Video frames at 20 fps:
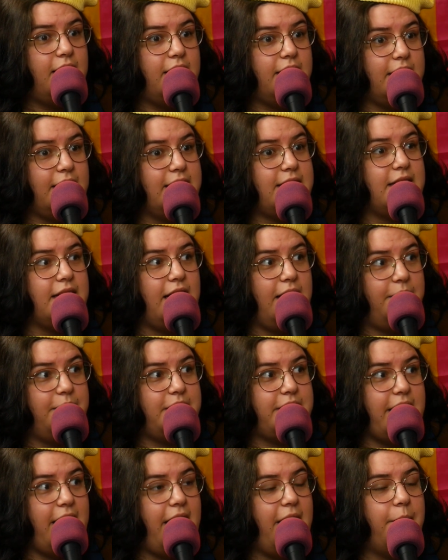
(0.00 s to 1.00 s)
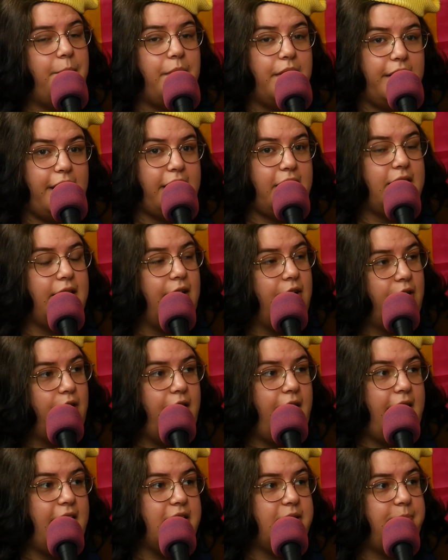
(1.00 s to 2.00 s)
listen, I'm saying, it, but like there
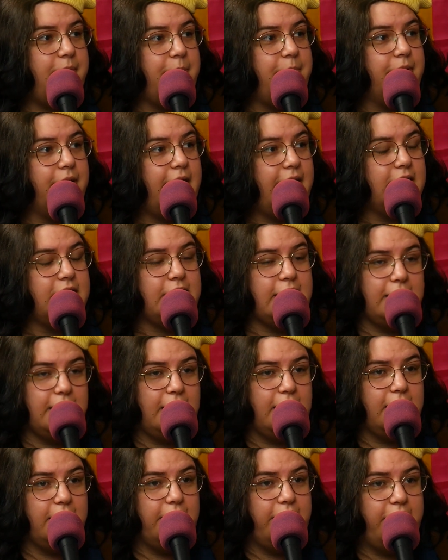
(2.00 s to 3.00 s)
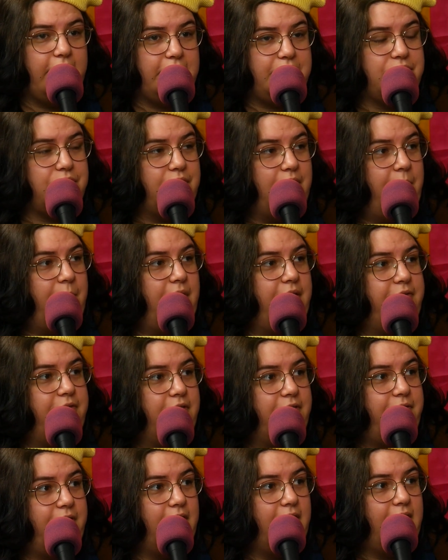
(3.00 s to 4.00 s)
are ace people out there that live extremely
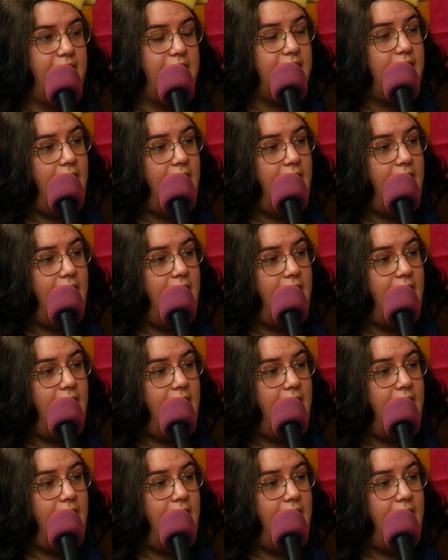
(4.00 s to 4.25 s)
fulfilling